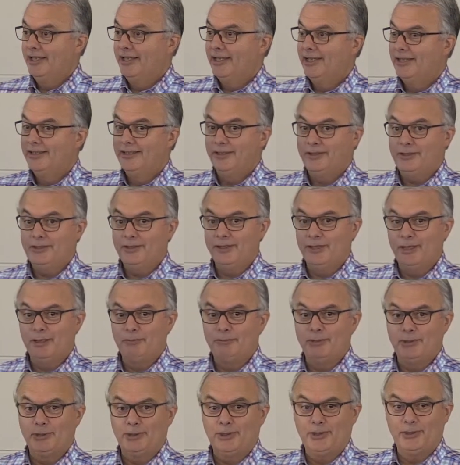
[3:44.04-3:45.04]
This little
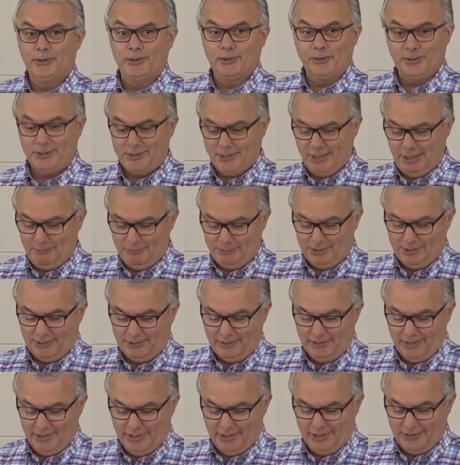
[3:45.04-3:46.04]
book called Steps to
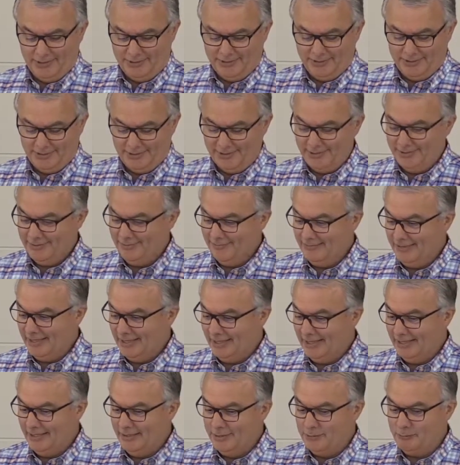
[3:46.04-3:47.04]
Christ
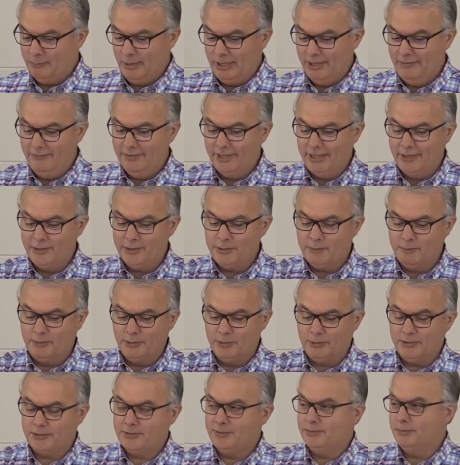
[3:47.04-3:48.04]
is one of those
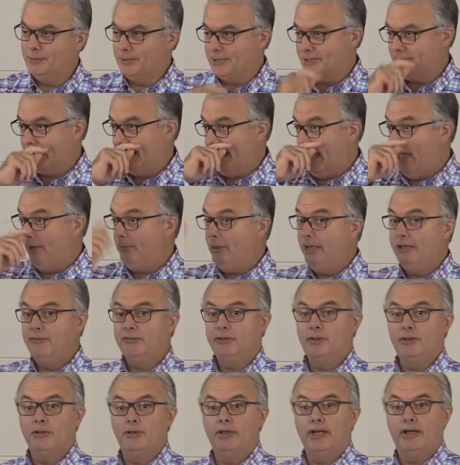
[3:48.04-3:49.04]
books which, how many of
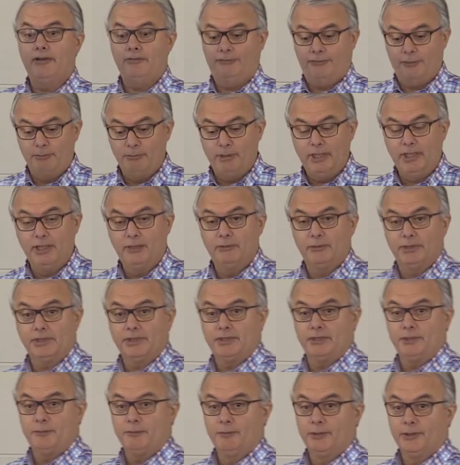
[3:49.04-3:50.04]
you are familiar with
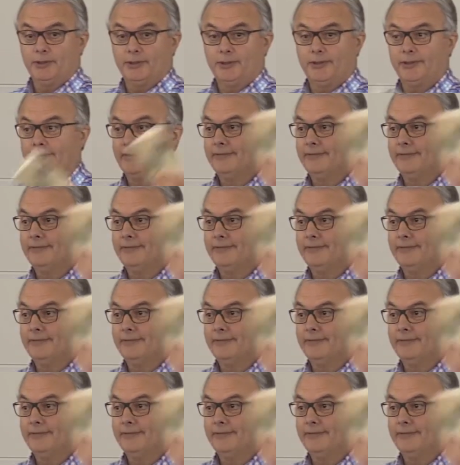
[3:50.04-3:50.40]
this book?